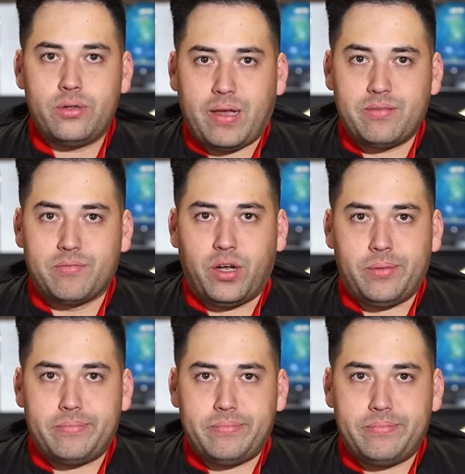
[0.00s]
have some fun.
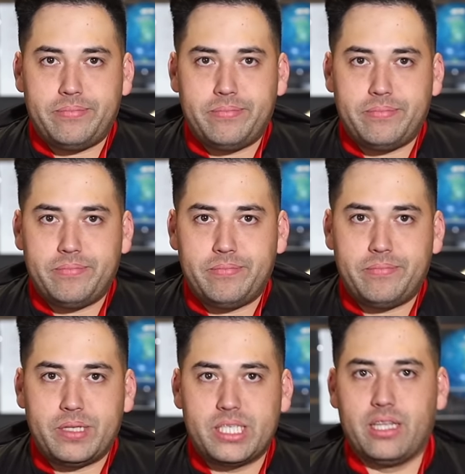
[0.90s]

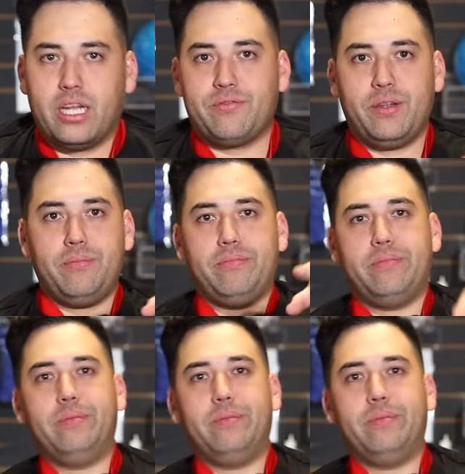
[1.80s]
See you in the next video.